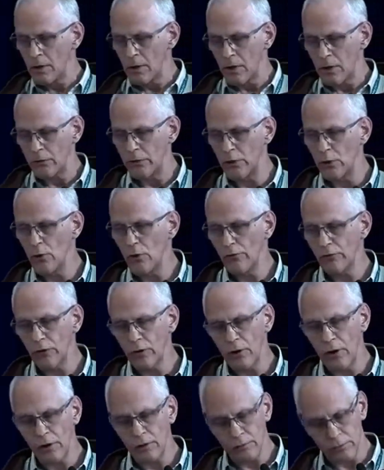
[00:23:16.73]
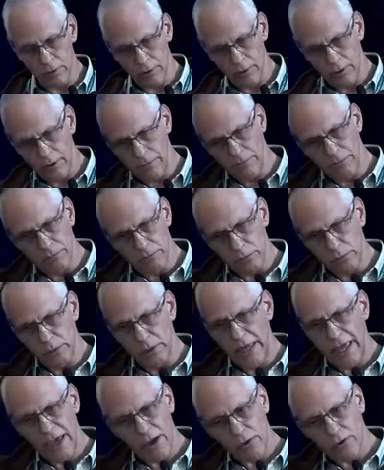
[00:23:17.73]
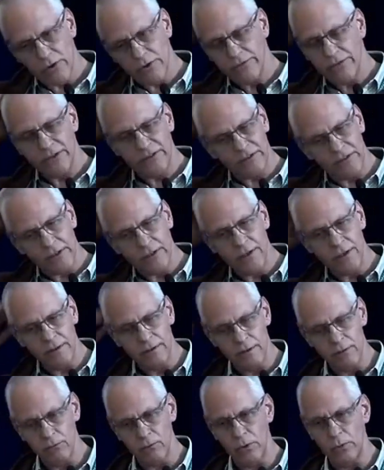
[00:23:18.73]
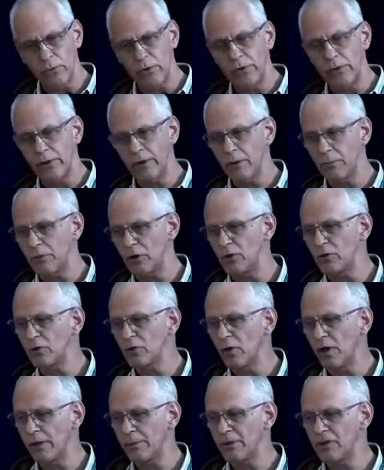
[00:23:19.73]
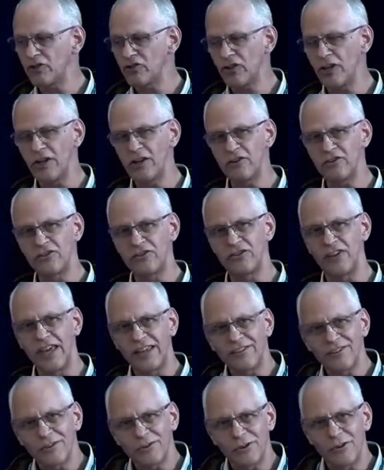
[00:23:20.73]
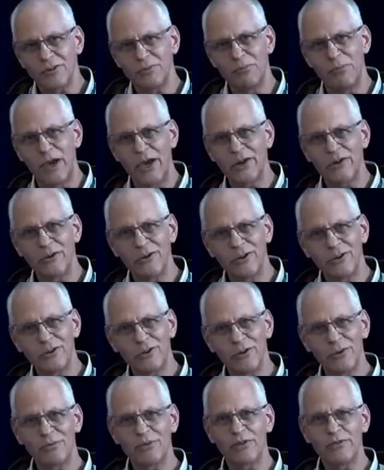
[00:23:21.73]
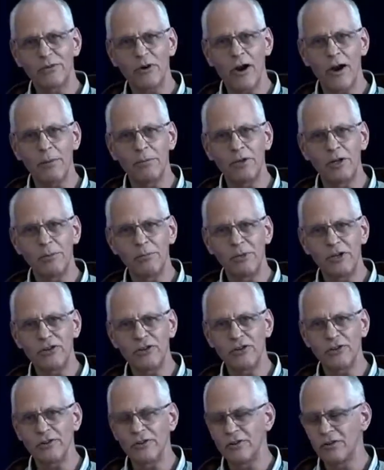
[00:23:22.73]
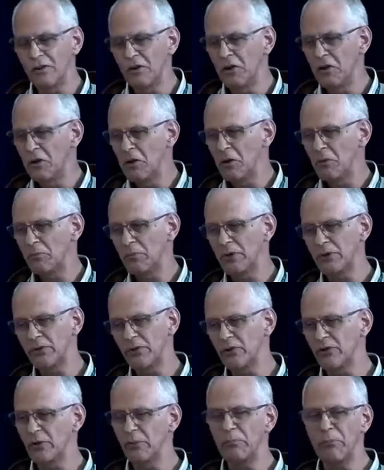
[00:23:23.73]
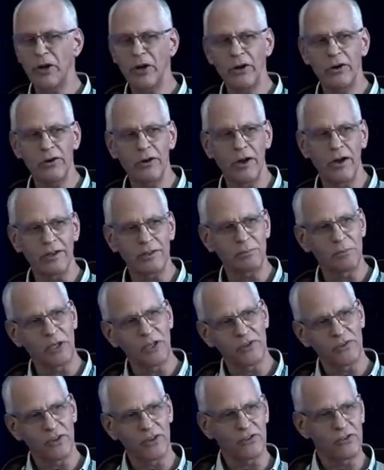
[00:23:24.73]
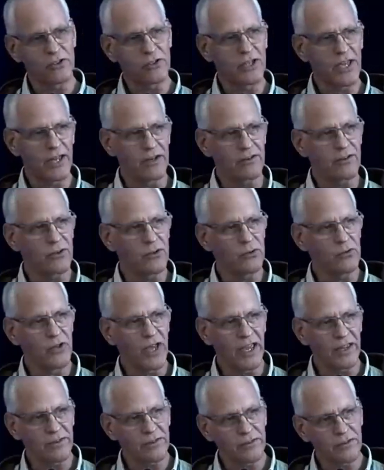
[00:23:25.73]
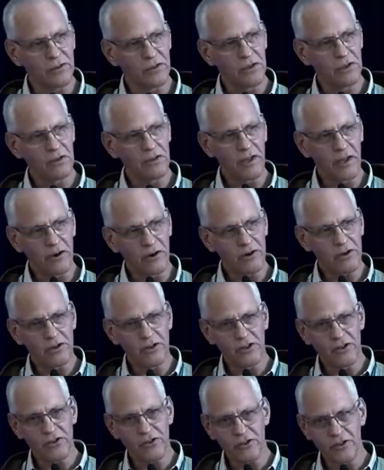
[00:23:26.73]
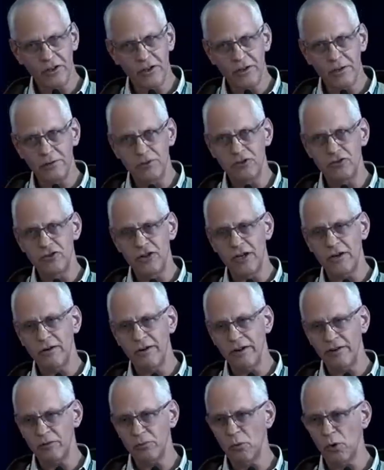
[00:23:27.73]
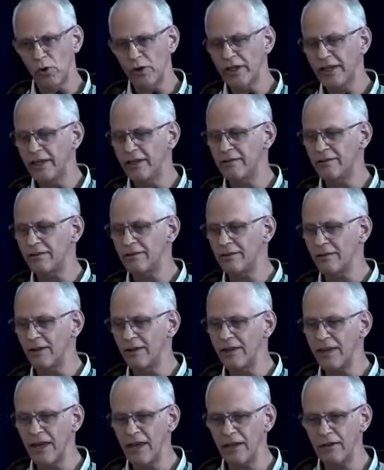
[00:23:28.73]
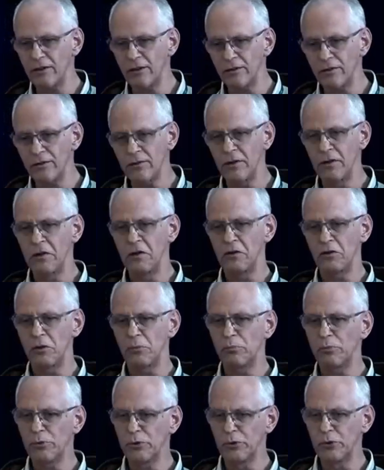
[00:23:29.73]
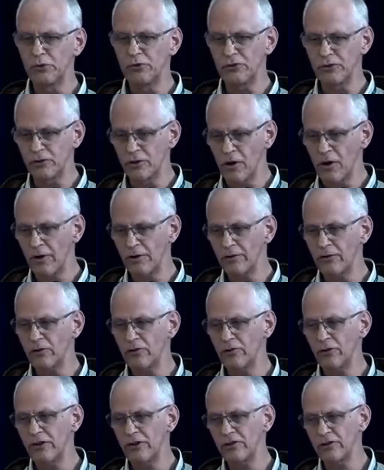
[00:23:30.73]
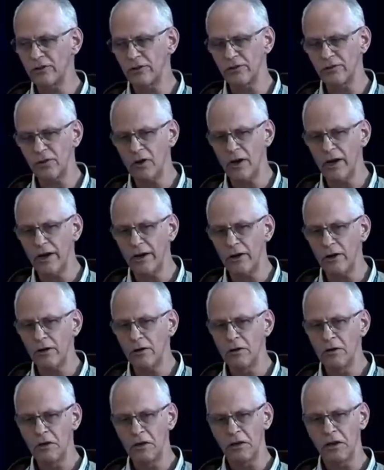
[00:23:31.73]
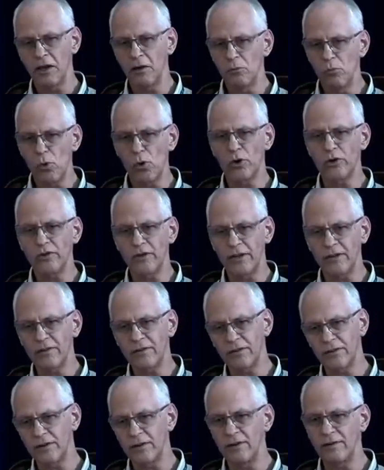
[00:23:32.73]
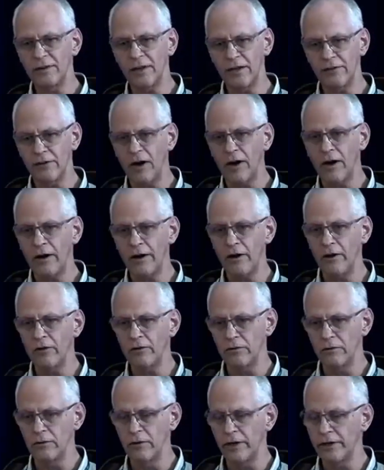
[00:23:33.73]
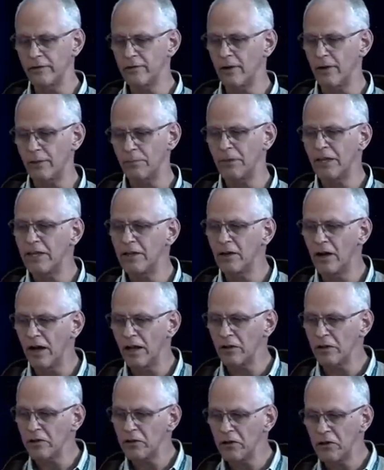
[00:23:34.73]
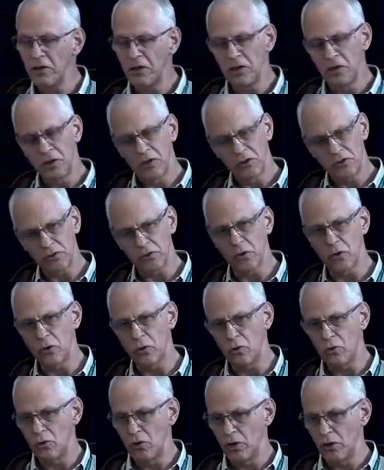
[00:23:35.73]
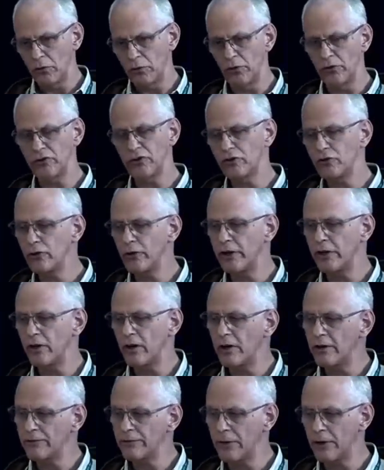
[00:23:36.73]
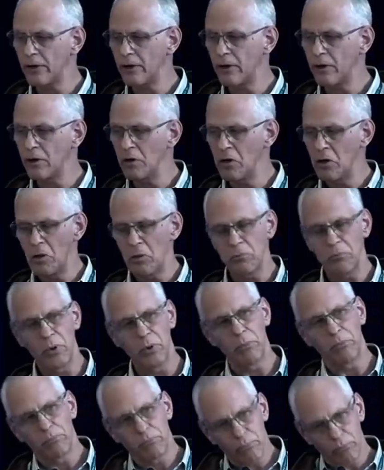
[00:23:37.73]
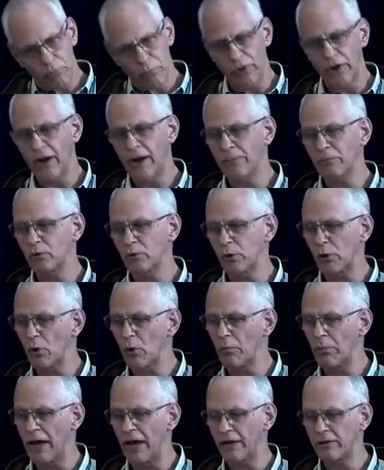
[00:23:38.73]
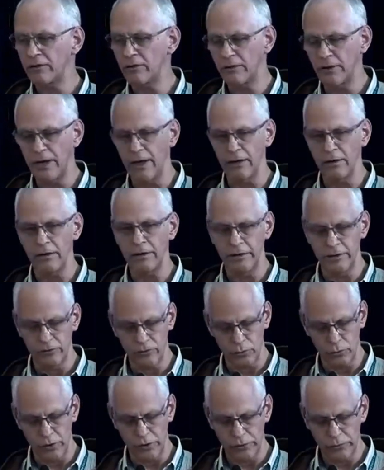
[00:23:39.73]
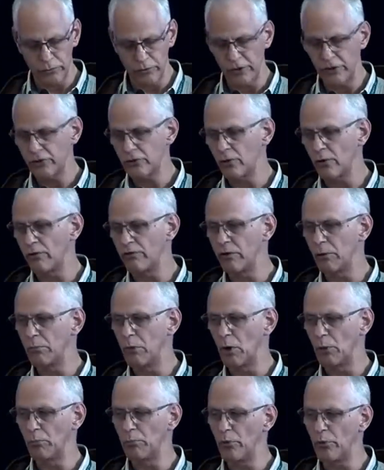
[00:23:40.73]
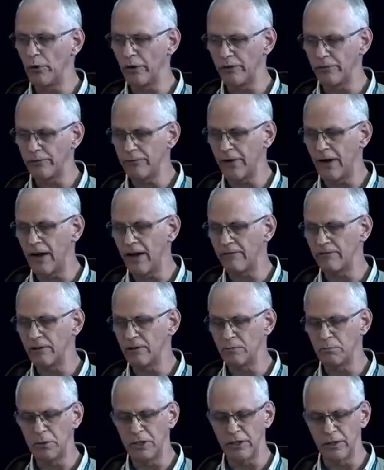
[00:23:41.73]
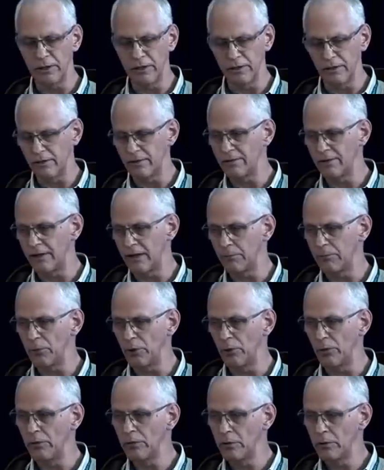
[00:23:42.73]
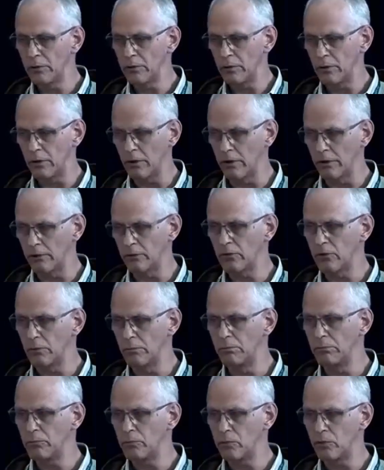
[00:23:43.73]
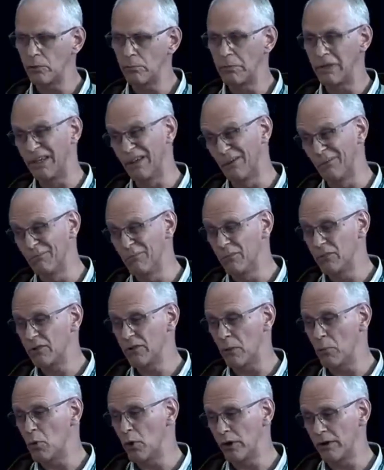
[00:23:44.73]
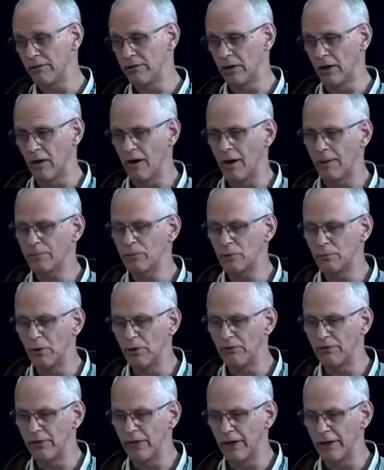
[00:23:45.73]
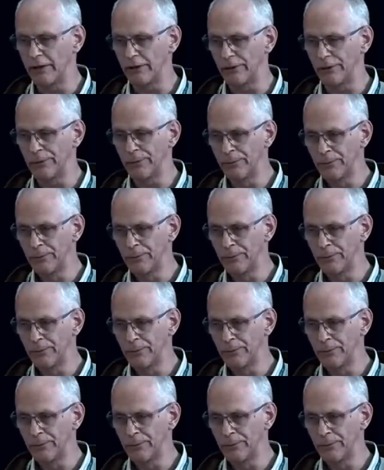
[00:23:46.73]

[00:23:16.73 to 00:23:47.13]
The overall layout of a city, when we think about climate change, denser is better in terms of carbon emissions, but there's a paradox because as you get too dense, air conditioning generates more heat into the canyons, the pollution concentration is higher, and more dense cities have a higher nighttime heat island. So there's a trade-off there, but perhaps we go back to that height to width ratio of about 0.5 as being an example to be somewhat of an optimum value.